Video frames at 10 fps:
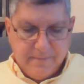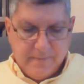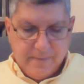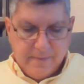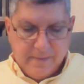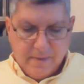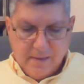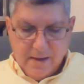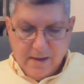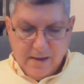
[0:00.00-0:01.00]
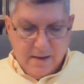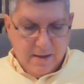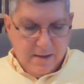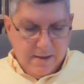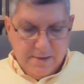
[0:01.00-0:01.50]

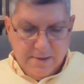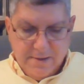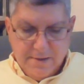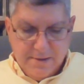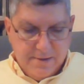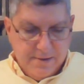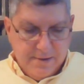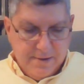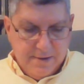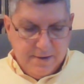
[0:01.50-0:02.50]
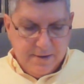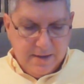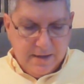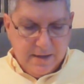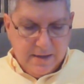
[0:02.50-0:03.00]
(no one is talking)